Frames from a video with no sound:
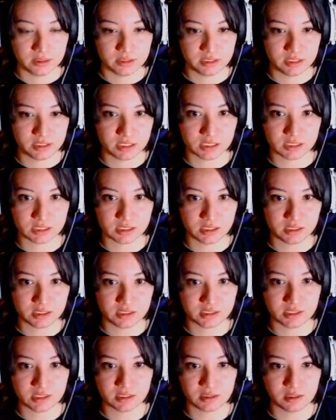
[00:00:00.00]
She's as nuts
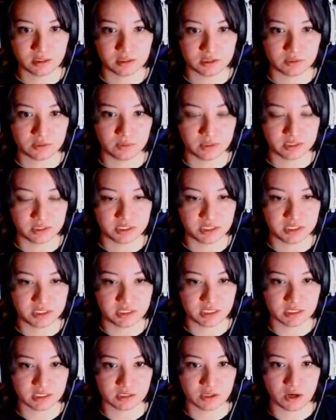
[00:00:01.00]
as I thought she was. She
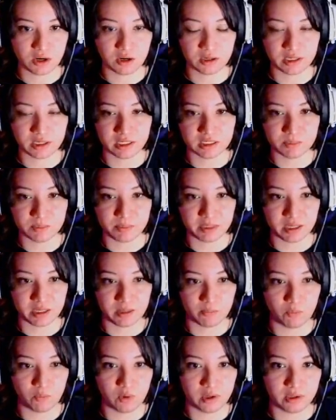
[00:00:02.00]
says carcass, but
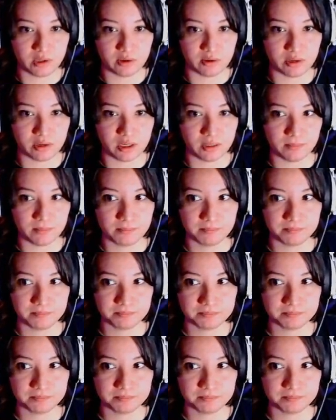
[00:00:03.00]
I'm wondering.